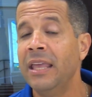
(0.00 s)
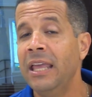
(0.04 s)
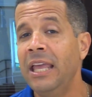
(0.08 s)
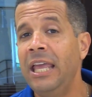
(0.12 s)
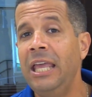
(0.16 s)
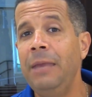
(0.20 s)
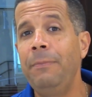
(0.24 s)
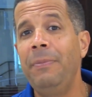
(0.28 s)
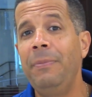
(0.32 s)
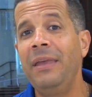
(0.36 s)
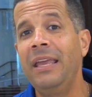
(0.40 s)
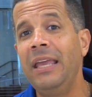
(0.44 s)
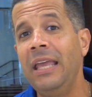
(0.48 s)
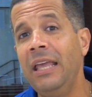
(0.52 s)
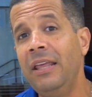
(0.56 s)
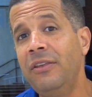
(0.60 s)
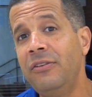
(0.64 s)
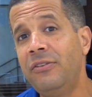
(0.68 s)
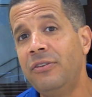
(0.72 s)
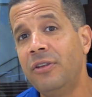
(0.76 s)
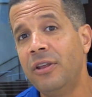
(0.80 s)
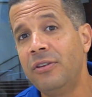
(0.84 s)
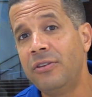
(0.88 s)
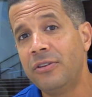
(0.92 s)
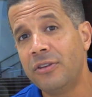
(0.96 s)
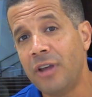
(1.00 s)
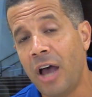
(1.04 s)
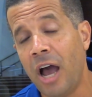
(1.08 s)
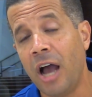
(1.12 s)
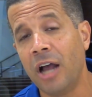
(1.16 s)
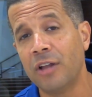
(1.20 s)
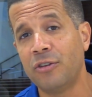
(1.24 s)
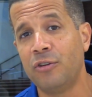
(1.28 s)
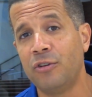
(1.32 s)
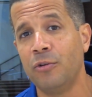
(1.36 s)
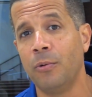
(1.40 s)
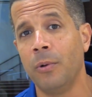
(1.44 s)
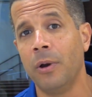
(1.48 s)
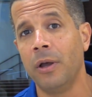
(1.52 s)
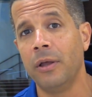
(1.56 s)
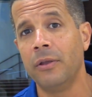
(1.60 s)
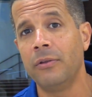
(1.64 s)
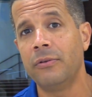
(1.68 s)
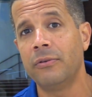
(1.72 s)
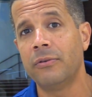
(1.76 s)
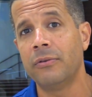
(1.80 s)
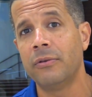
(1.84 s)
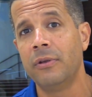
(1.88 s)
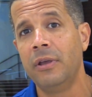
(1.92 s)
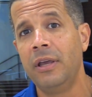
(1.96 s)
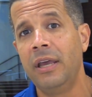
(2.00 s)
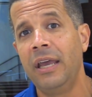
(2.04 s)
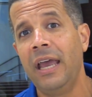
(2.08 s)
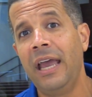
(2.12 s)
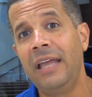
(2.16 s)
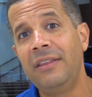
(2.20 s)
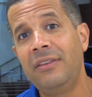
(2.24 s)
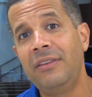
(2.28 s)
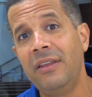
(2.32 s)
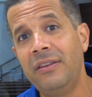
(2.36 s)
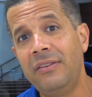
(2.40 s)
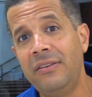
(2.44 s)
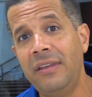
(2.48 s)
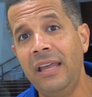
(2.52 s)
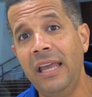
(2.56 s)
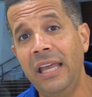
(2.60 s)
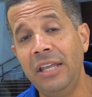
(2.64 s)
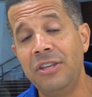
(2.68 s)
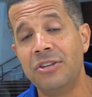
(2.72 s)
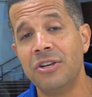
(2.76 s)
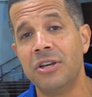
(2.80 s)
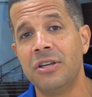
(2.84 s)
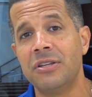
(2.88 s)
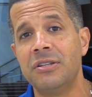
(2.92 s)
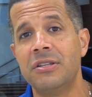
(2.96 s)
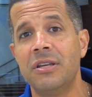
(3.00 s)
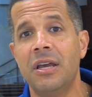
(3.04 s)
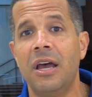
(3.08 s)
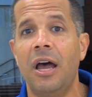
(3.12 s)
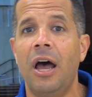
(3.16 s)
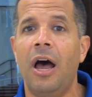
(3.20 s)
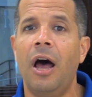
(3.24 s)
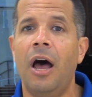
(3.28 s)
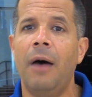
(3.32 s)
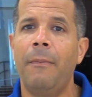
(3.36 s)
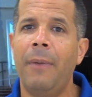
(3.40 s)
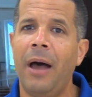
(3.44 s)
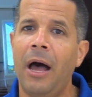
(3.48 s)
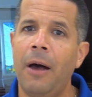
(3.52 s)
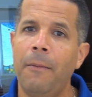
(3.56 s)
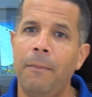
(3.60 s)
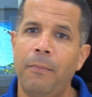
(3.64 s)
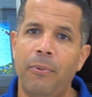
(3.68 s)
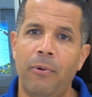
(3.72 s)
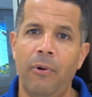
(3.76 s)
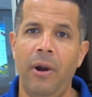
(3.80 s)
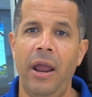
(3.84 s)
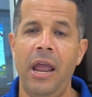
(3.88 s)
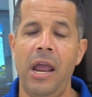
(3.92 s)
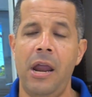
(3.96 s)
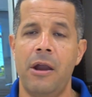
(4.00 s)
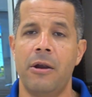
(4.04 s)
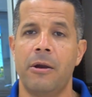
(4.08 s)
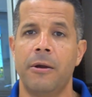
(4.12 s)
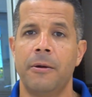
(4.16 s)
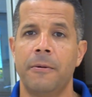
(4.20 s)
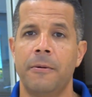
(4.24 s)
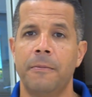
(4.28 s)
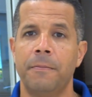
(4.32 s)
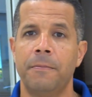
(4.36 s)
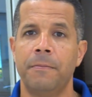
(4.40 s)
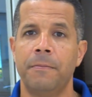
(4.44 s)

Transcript: he begins to talk to us and to teach us about prayer.